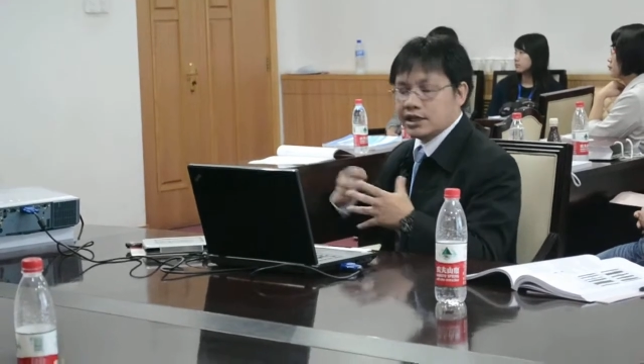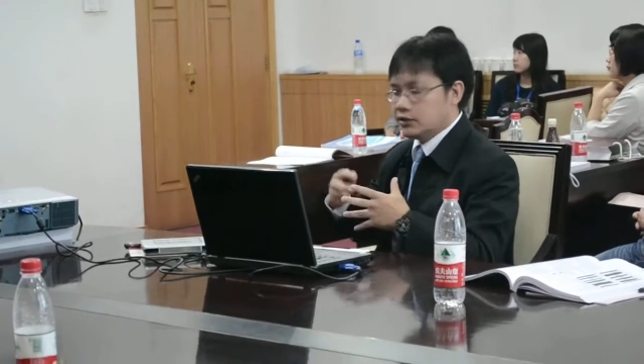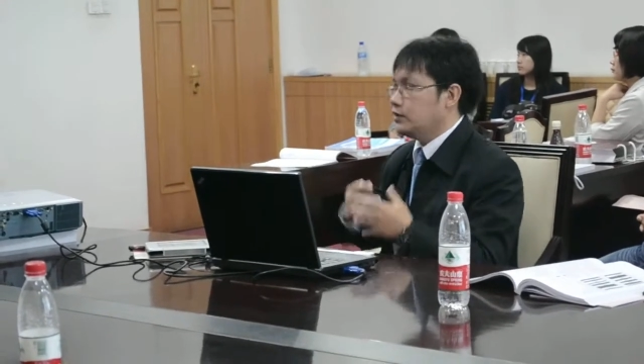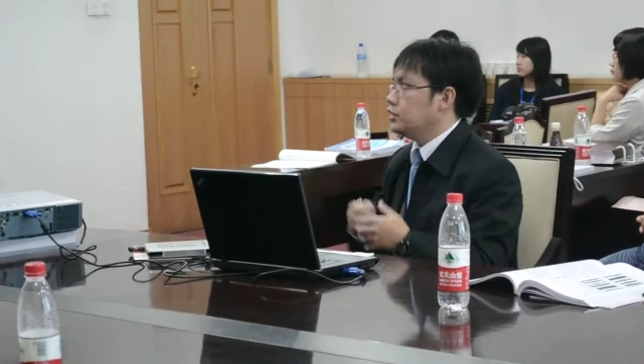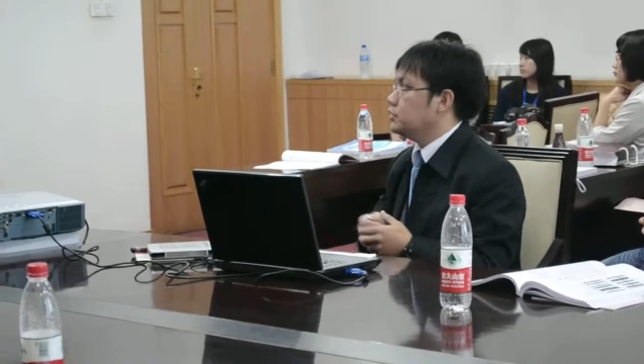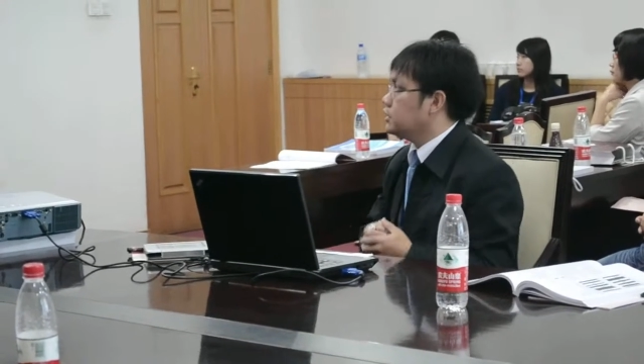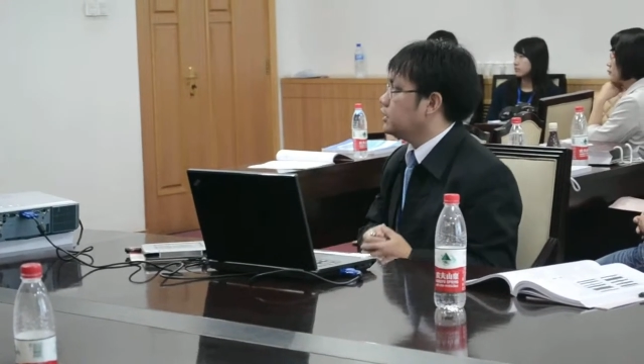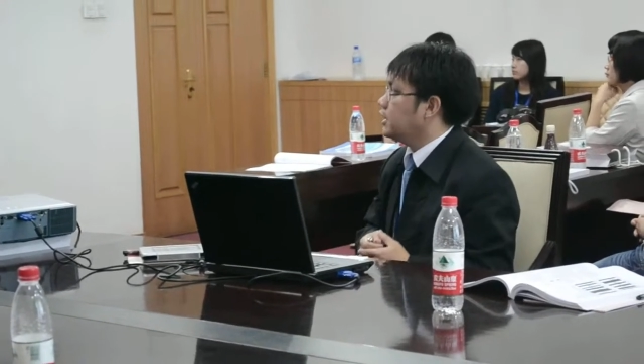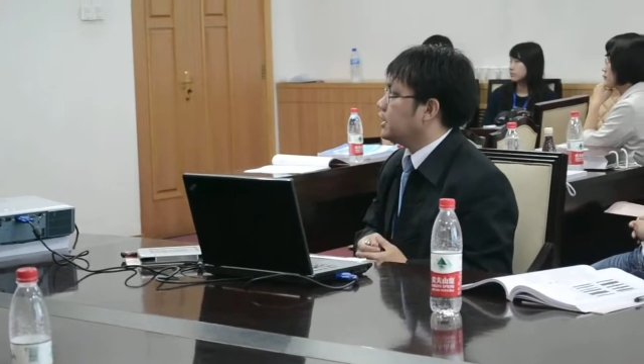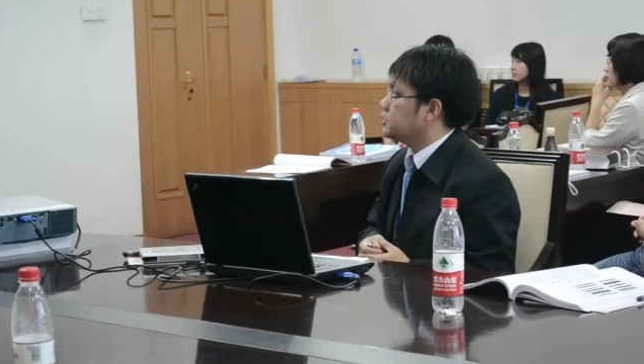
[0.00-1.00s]
like we use
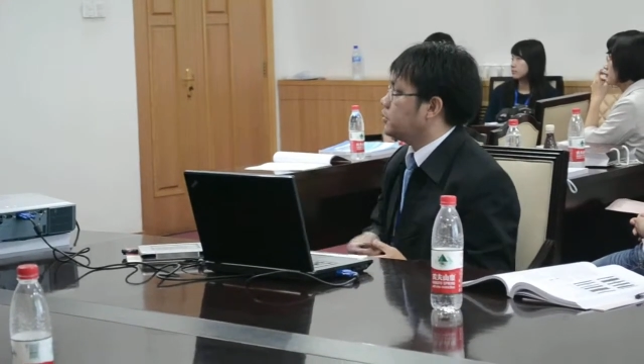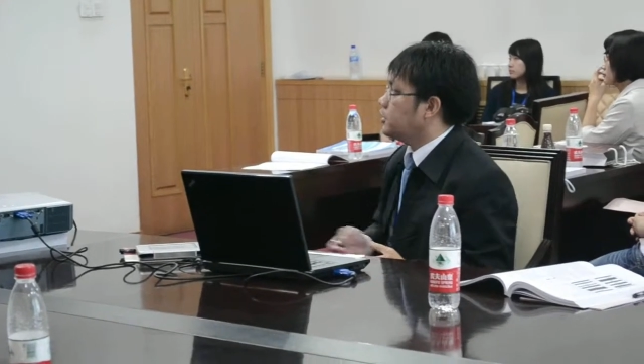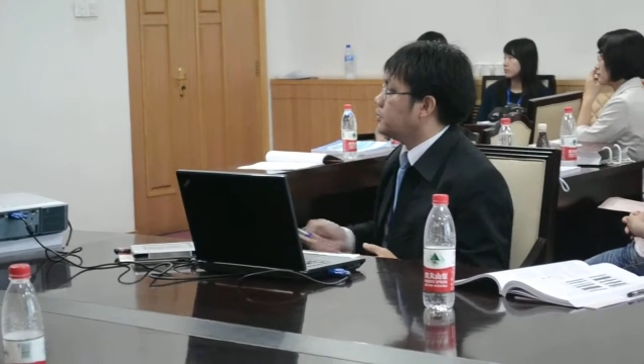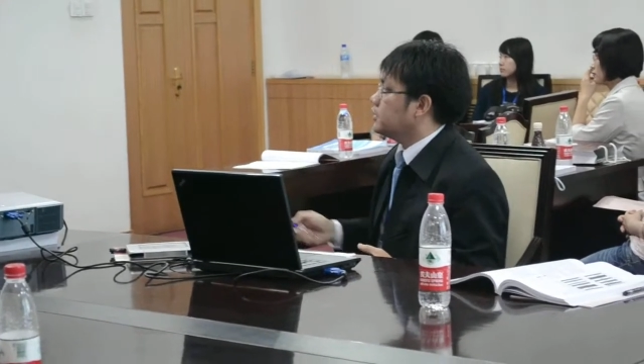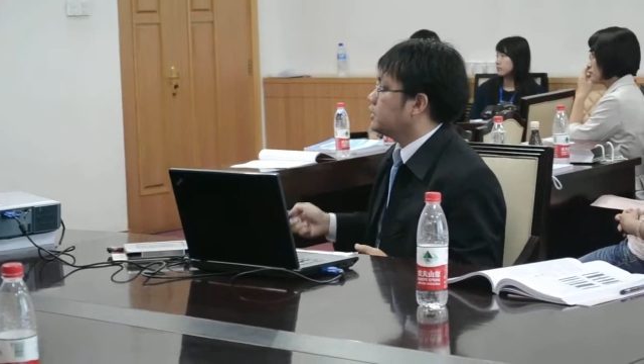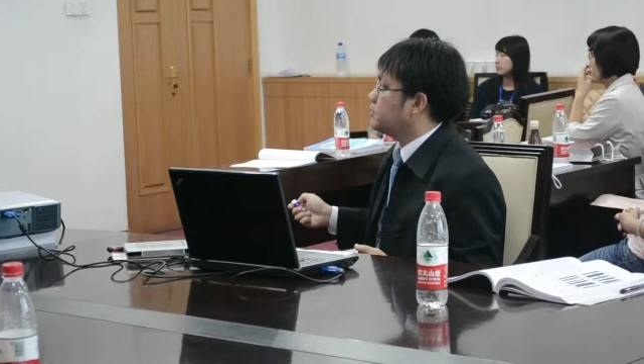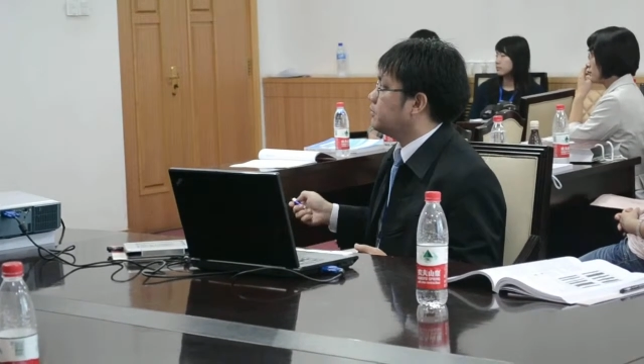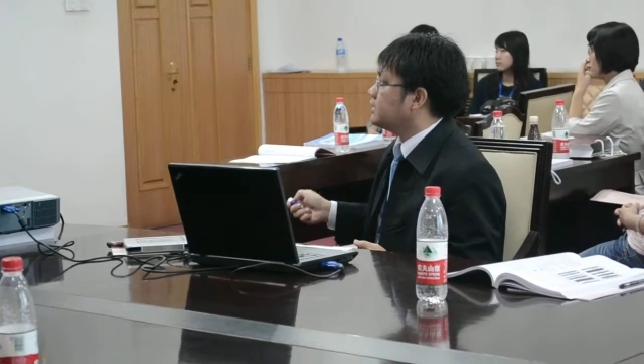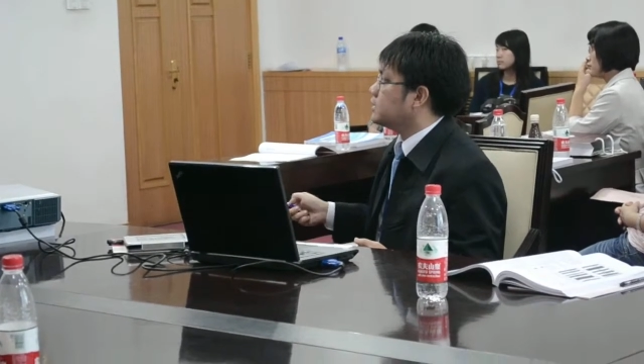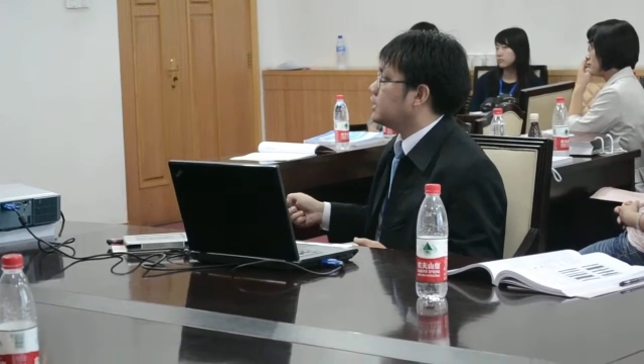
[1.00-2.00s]
in the experiment,
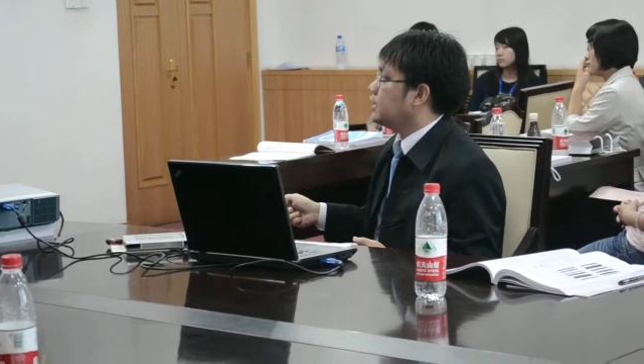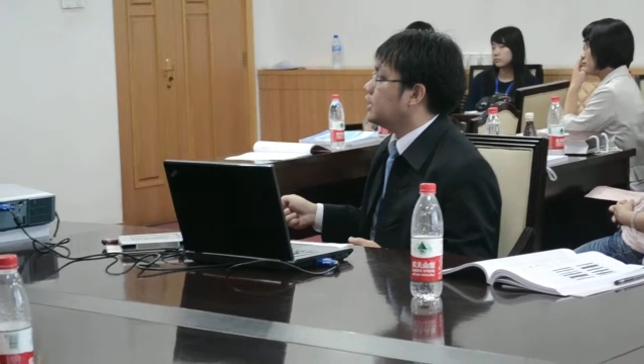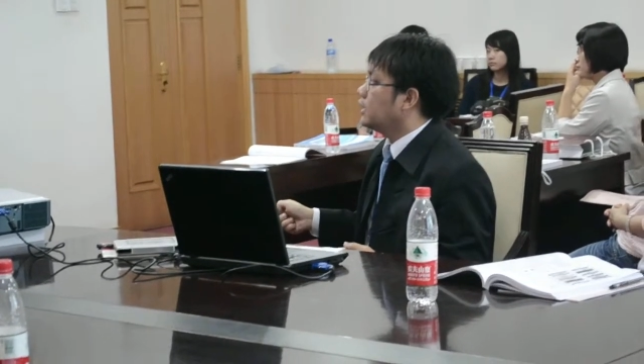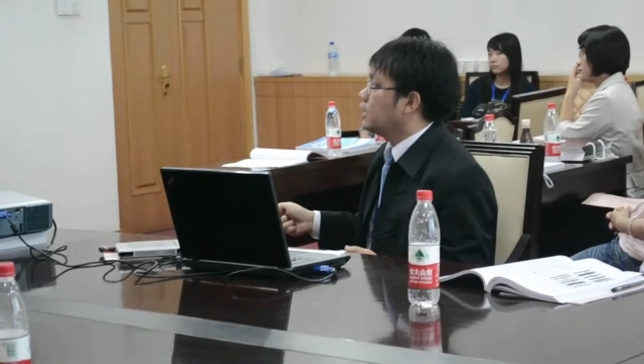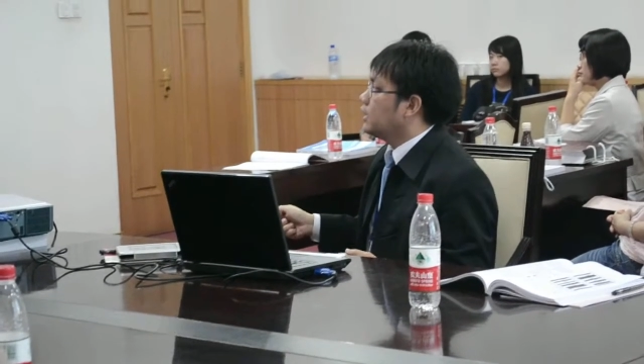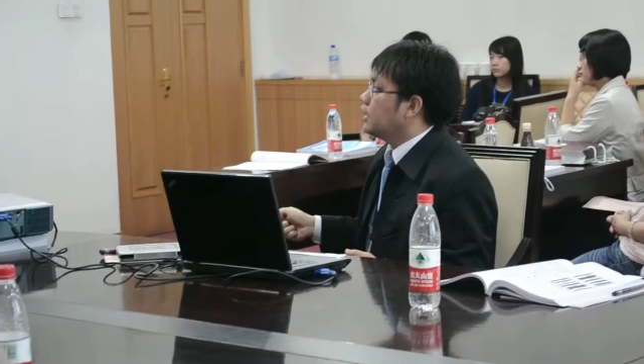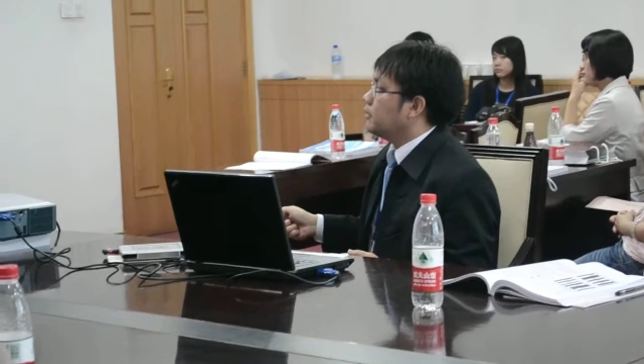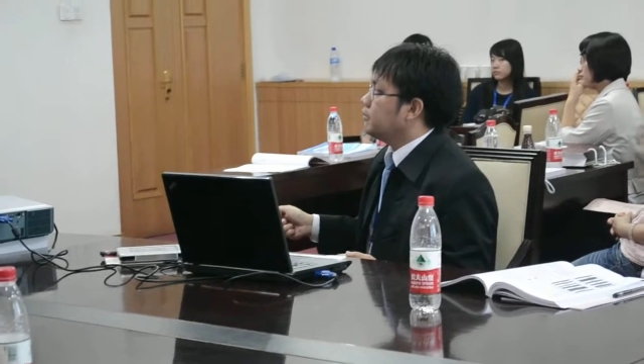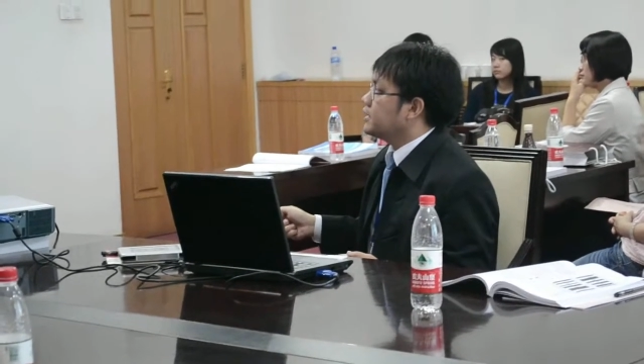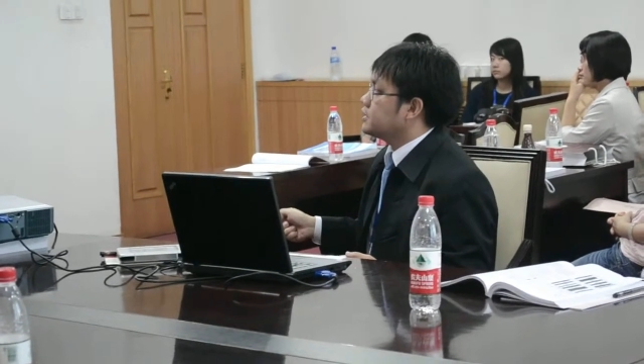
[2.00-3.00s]
that basically
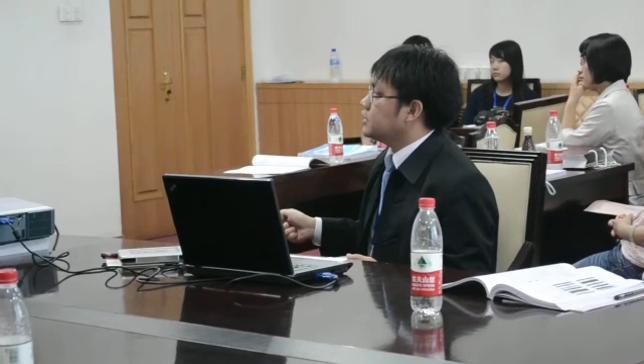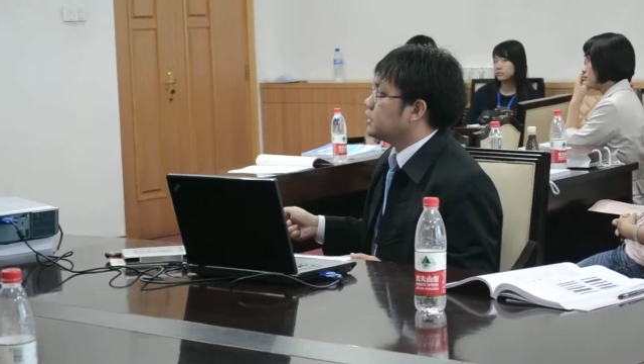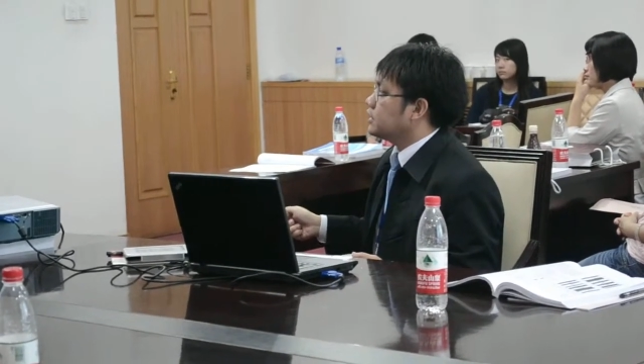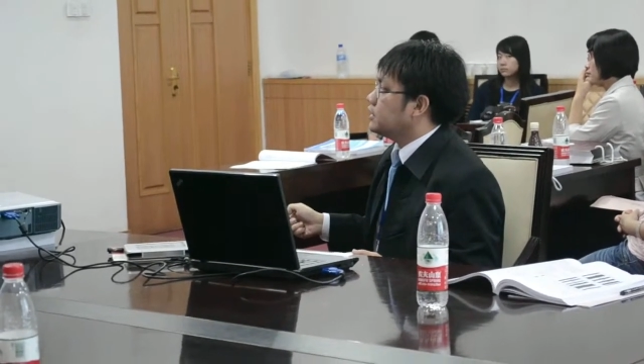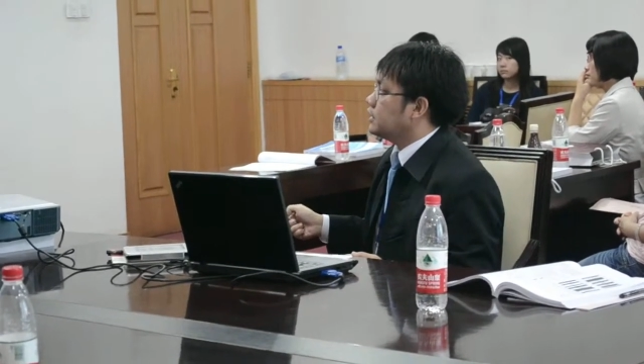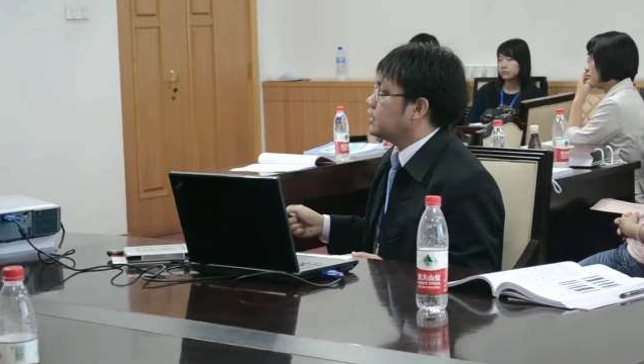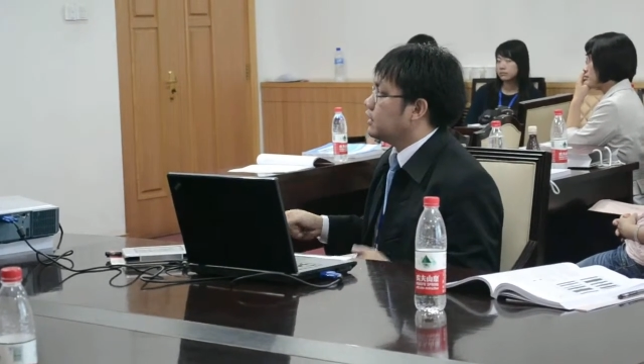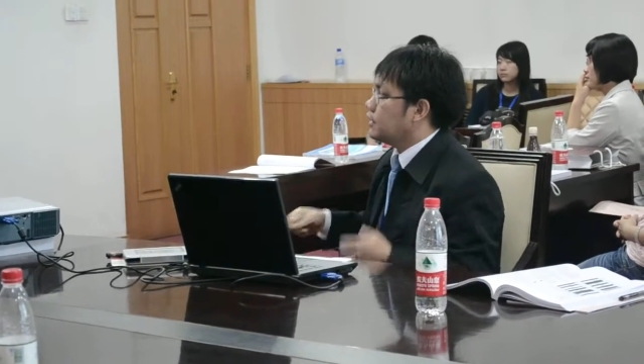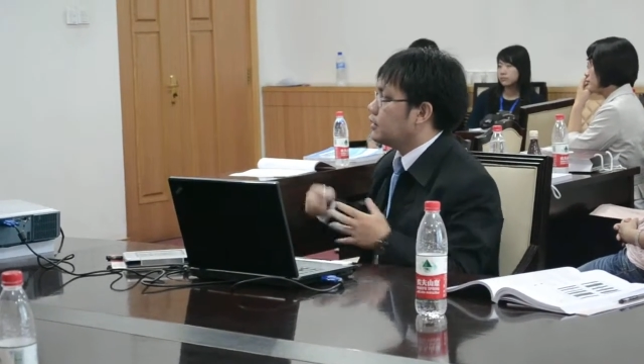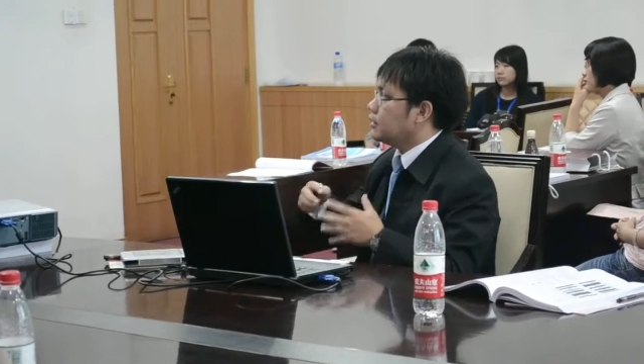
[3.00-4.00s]
measure
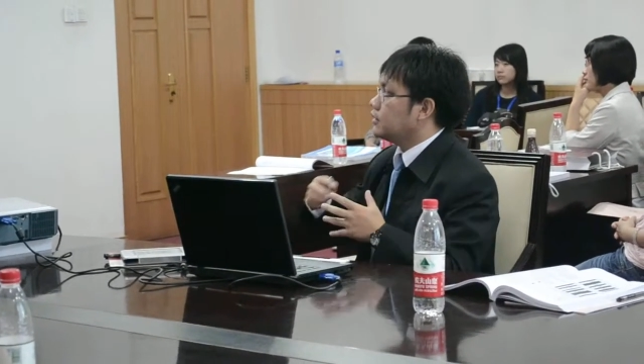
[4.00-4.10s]
the